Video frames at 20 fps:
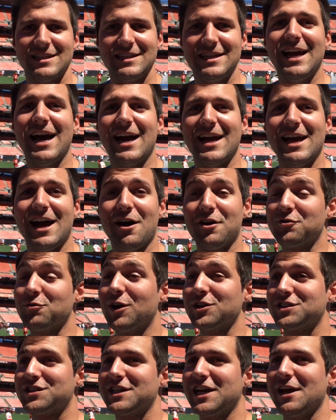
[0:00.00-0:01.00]
Yeah, I was
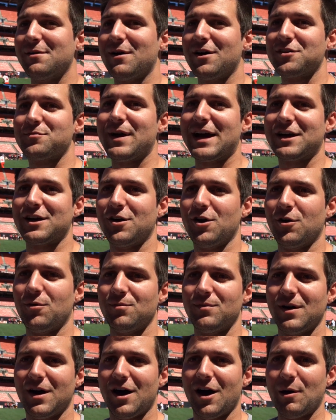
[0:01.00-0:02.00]
watching the game. I was back
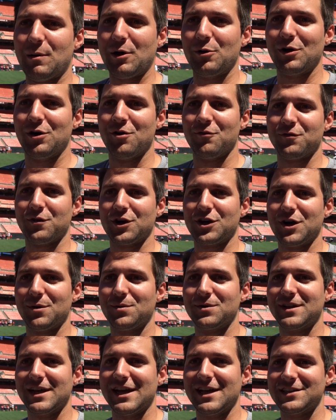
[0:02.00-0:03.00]
home. I went home for a
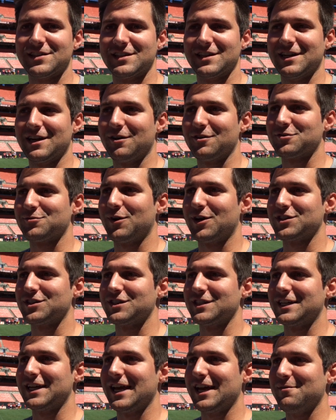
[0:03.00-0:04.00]
couple days, and then I was
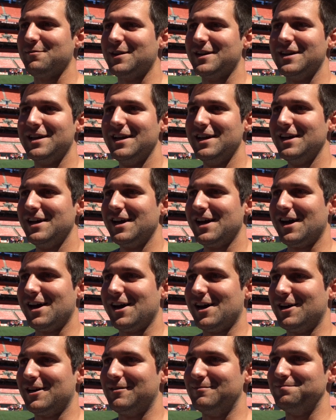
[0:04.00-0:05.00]
watching the game. And
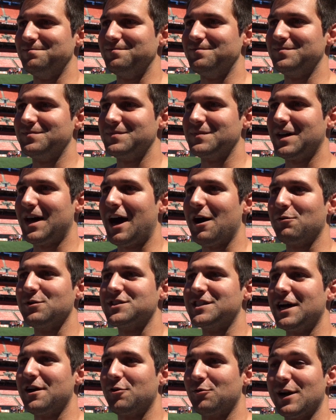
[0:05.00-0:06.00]
I
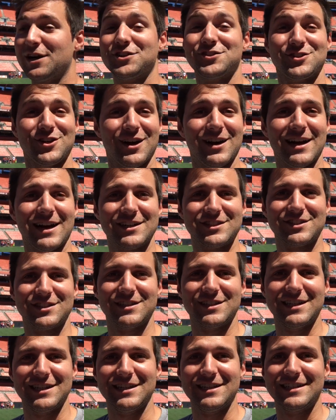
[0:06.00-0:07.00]
was at a restaurant
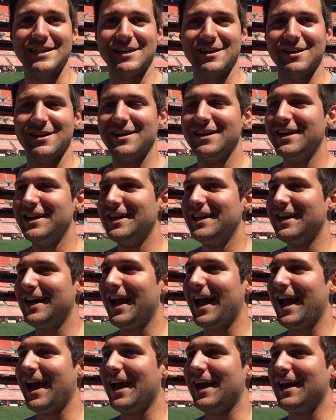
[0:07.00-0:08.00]
actually eating dinner,
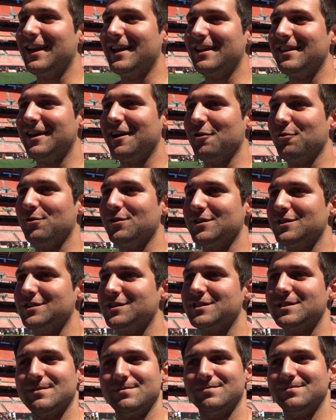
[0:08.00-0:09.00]
and there
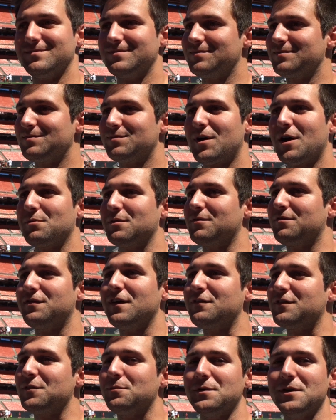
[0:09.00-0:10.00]
was probably
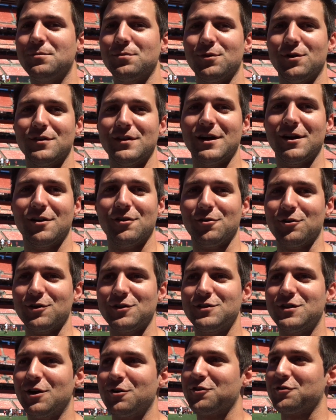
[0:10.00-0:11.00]
50 people in there,
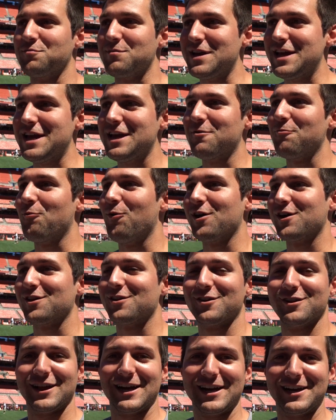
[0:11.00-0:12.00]
and there was me and one
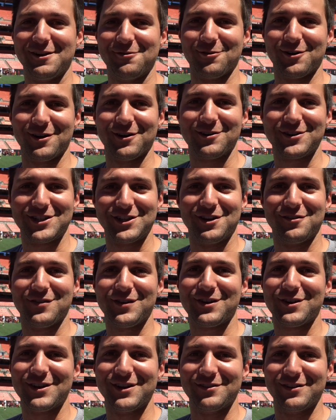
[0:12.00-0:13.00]
other lady were cheering
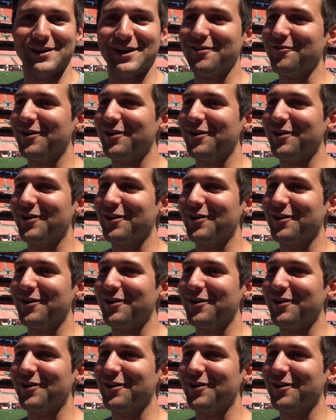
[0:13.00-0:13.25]
for Cleveland.